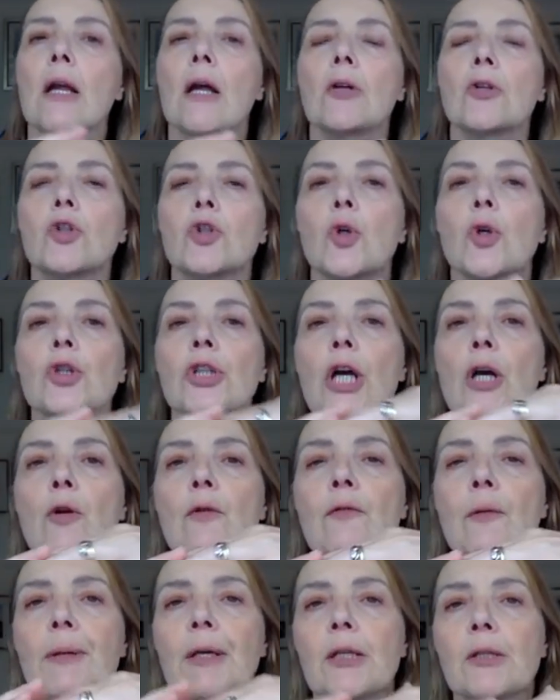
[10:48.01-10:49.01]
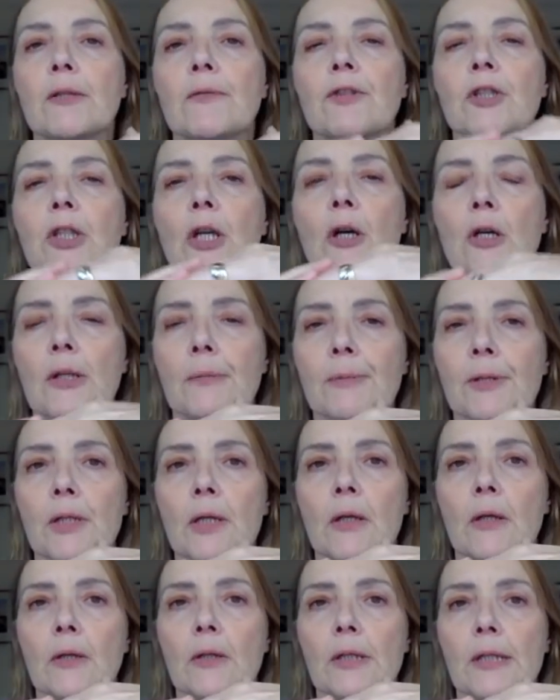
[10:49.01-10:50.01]
trod over because of
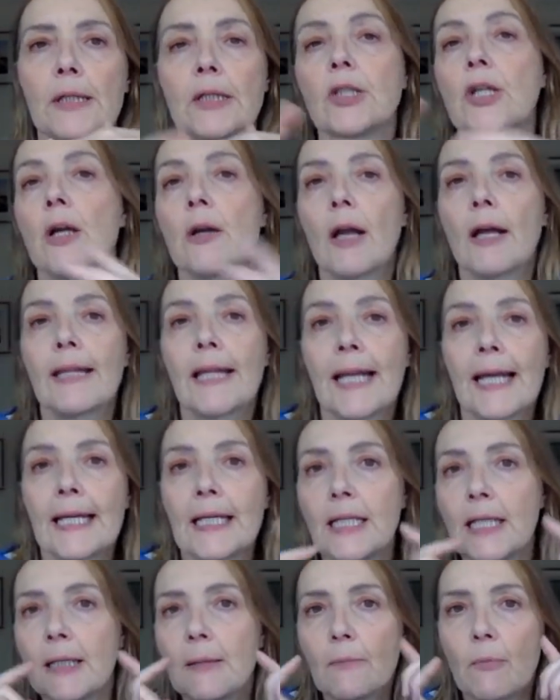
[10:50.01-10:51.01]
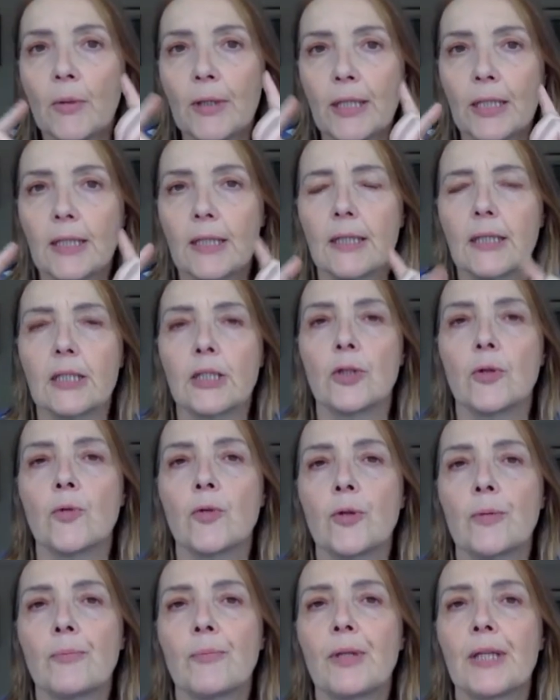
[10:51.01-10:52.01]
circumstances, like the lady with the
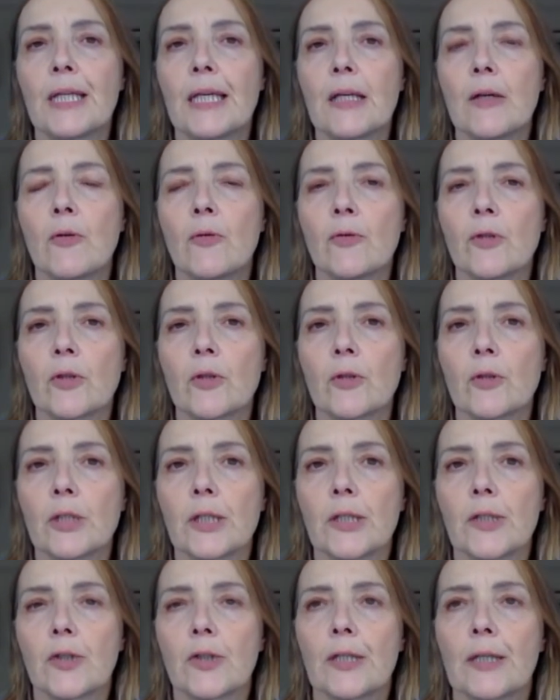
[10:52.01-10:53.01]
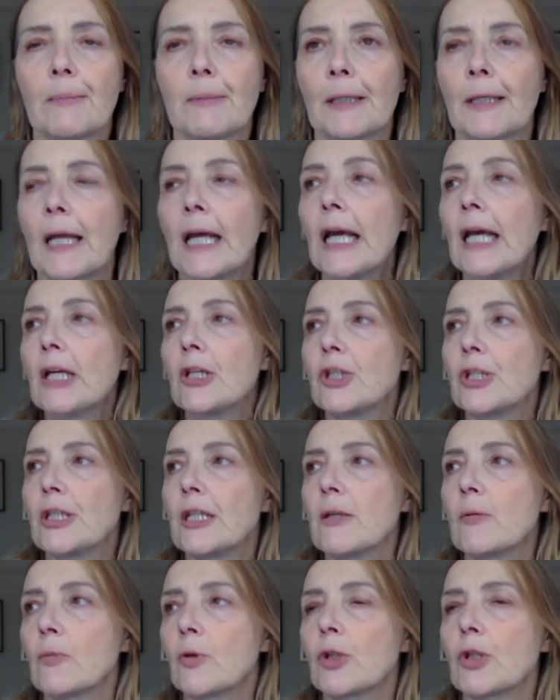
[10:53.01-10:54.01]
children with the orthodontic treatment, she
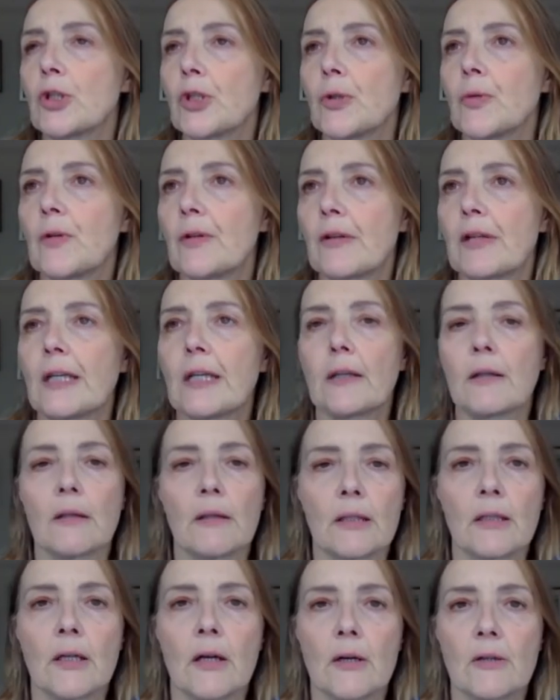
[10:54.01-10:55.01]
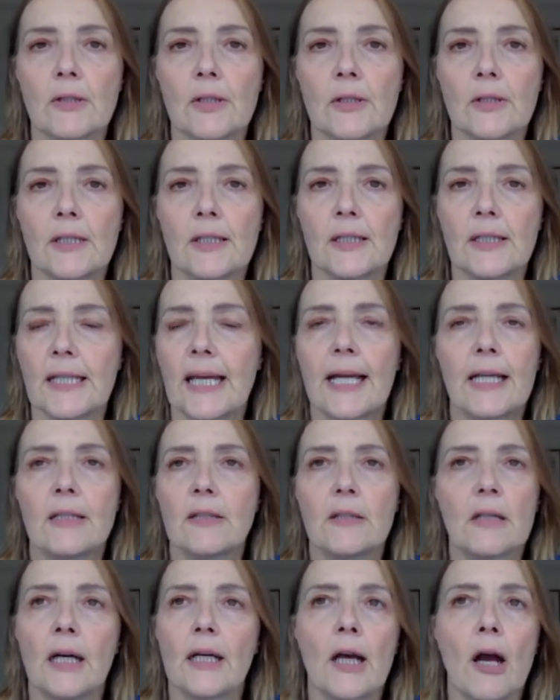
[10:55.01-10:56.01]
didn't want to do the thing that the narcissist
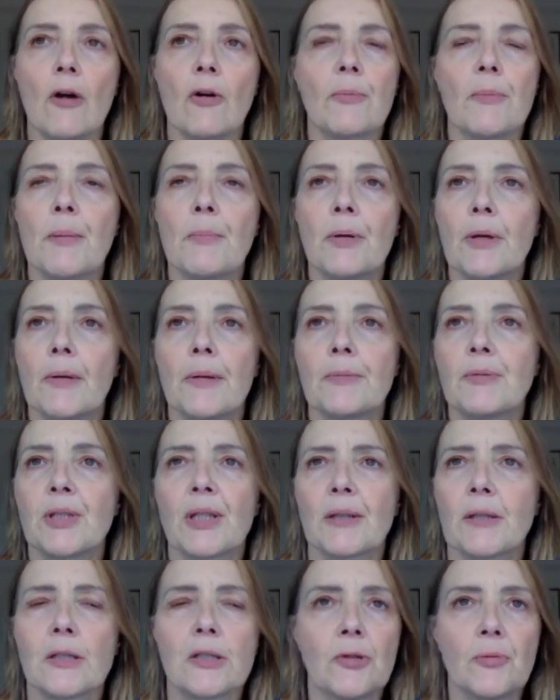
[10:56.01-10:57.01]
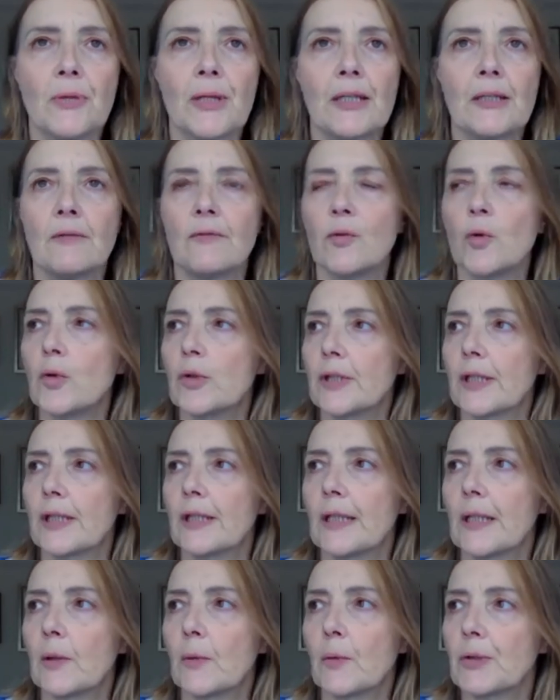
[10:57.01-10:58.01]
said. I can't remember, it was something to do with their divorce, I
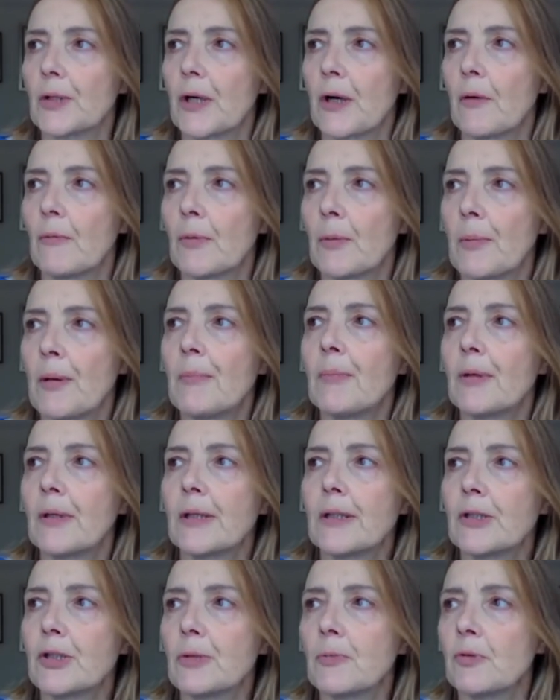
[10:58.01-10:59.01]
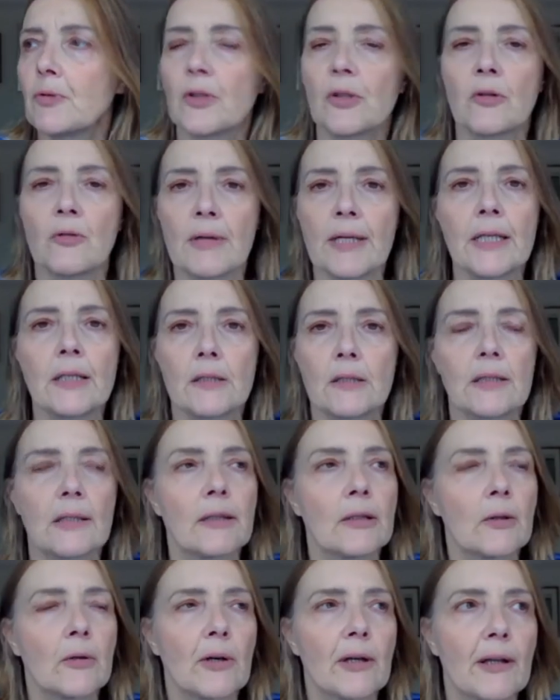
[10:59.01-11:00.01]
think it was, I can't remember, and she wasn't agreeing to
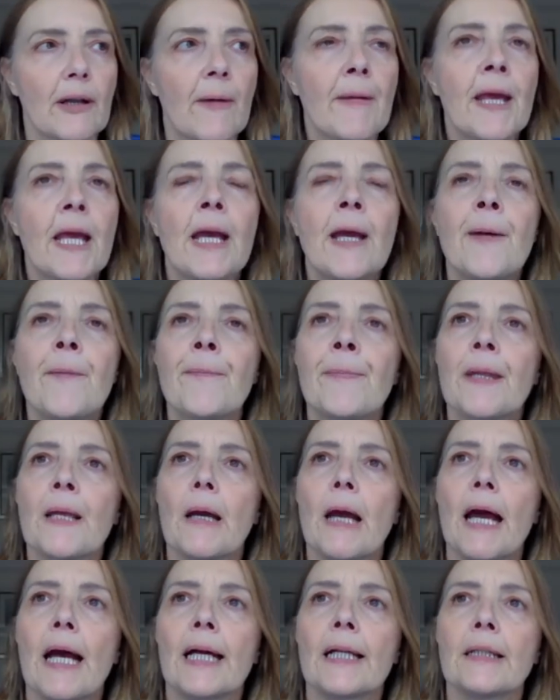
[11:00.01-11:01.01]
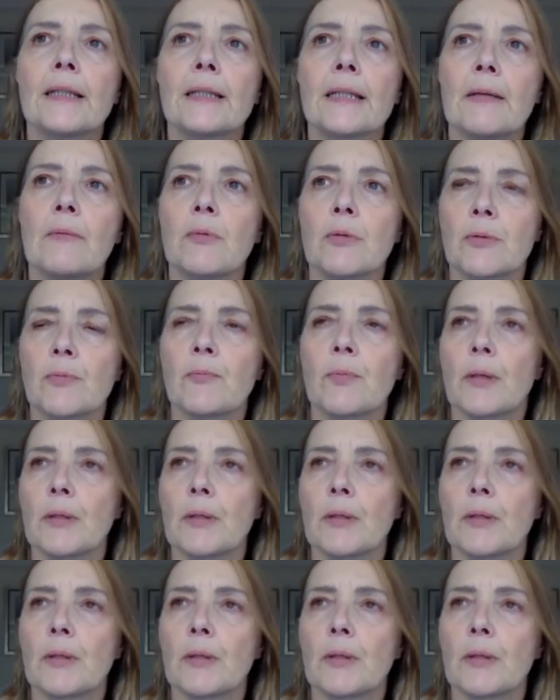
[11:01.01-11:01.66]
something or other, and he was